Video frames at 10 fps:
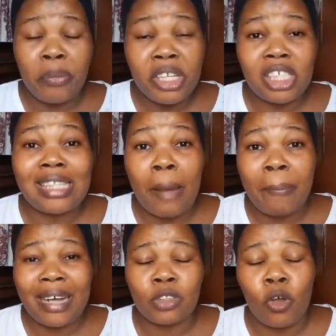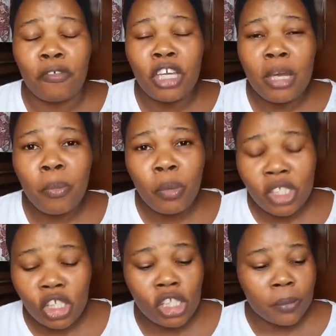reached that part of him,
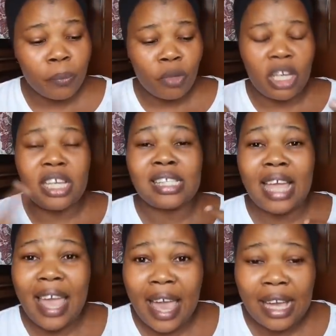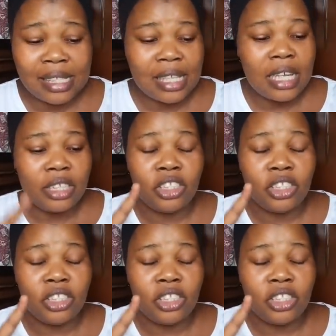which is his ex,